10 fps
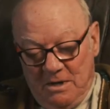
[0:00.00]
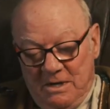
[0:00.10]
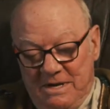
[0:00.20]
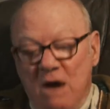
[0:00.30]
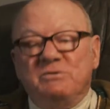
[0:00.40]

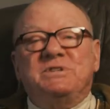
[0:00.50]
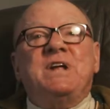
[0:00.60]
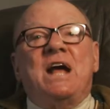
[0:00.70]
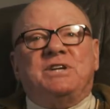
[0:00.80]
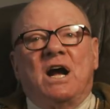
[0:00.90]
Now
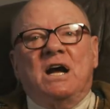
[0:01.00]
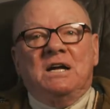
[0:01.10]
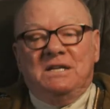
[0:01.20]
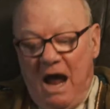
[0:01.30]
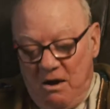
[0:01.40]
Dasher,
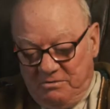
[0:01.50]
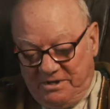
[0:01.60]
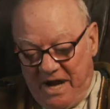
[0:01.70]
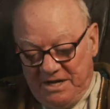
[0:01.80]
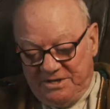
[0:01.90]
now
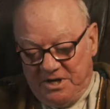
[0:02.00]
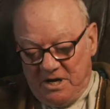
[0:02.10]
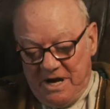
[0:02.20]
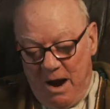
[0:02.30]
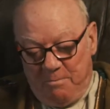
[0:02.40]
Dancer,
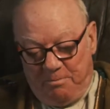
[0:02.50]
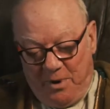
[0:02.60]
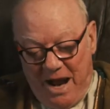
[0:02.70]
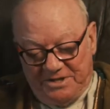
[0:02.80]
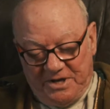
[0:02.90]
now
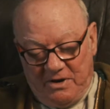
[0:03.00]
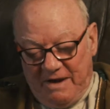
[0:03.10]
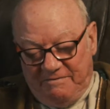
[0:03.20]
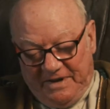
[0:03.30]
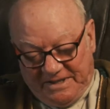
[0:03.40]
Prancer
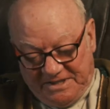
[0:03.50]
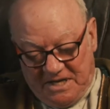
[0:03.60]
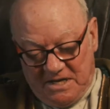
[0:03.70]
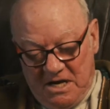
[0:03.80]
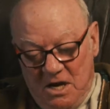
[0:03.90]
and
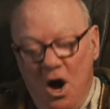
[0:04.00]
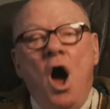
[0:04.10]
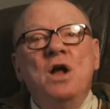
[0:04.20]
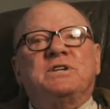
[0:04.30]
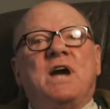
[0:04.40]
Vixen,
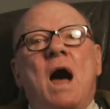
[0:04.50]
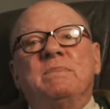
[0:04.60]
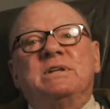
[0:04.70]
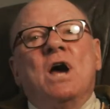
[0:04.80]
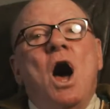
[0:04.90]
on
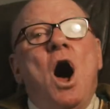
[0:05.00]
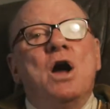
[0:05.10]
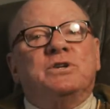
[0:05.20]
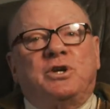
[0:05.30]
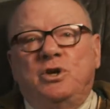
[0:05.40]
Comet,
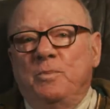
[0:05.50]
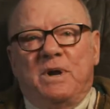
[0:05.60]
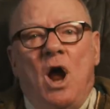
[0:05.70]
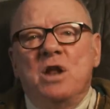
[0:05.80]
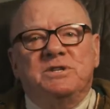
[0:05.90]
on
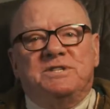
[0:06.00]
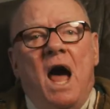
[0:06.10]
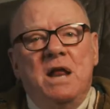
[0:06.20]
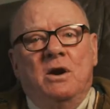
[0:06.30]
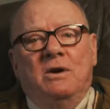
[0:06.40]
Cupid, on
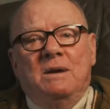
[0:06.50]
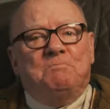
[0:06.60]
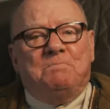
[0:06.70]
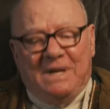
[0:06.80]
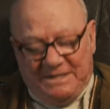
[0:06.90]
Donner
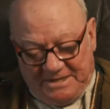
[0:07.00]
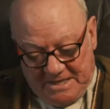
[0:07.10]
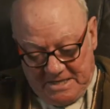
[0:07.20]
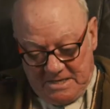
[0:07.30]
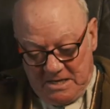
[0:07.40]
and
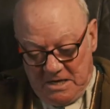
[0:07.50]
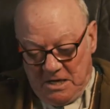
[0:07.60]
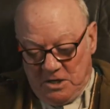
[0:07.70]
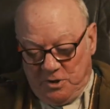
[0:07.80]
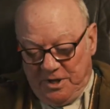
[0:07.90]
Blitzen,
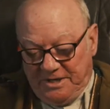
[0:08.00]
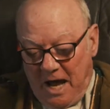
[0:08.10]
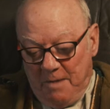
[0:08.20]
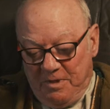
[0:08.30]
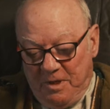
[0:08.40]
to the
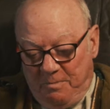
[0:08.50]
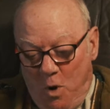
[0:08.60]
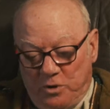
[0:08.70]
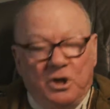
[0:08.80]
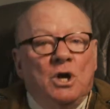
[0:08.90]
top of the
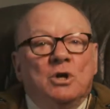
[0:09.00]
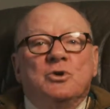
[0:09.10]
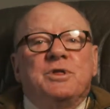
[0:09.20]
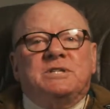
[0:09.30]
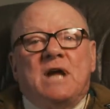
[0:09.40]
porch, to
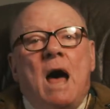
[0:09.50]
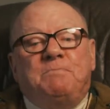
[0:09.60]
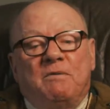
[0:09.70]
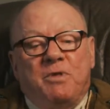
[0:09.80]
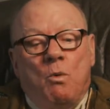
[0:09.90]
the top
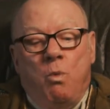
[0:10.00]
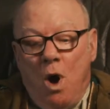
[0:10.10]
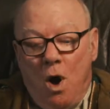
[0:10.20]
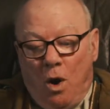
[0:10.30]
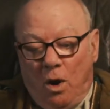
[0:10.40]
of the
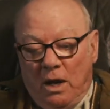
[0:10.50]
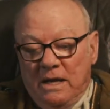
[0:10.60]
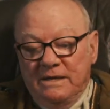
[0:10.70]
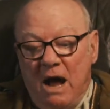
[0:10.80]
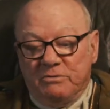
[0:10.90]
wall.
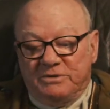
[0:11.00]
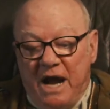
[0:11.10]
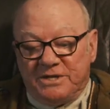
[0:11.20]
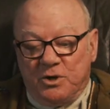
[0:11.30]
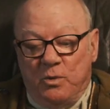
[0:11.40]
Now
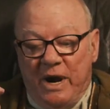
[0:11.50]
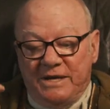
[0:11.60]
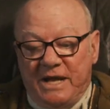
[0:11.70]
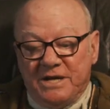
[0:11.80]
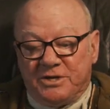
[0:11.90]
dash away,
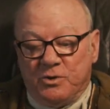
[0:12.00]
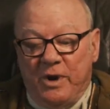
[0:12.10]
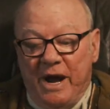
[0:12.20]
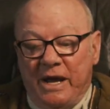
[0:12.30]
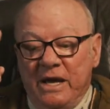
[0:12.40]
dash
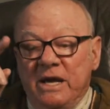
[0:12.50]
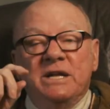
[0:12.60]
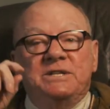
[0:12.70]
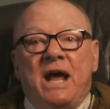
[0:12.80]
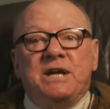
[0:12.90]
away,
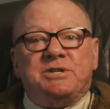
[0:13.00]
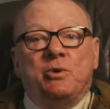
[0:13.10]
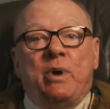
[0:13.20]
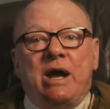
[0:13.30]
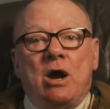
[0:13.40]
dash
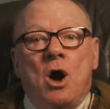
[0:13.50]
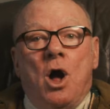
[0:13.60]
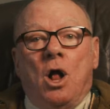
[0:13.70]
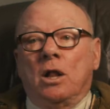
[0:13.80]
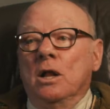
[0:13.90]
away
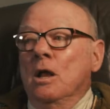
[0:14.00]
all.